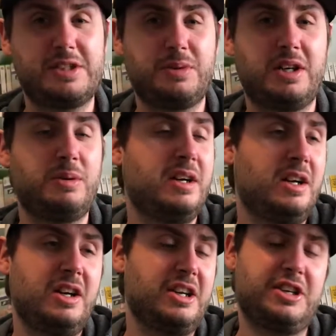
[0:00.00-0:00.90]
as well,
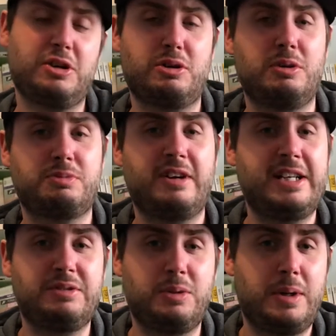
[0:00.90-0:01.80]
and you got to
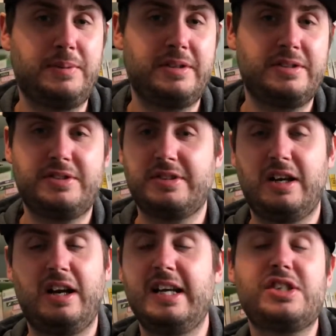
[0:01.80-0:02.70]
upgrade all the weapons.
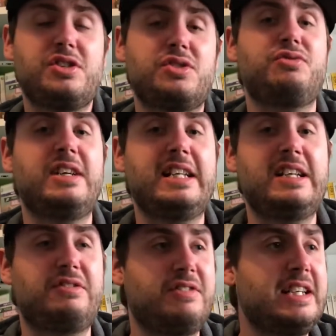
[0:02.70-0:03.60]
It's just a
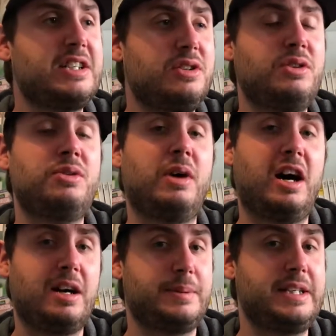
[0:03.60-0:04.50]
really cool
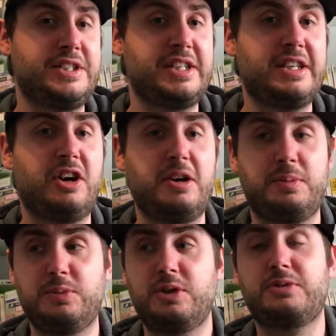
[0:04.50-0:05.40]
RPG
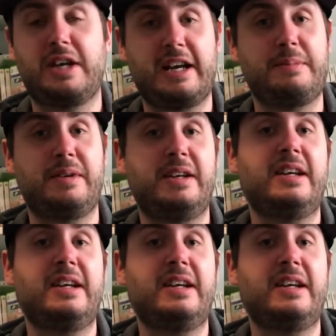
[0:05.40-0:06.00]
open world game.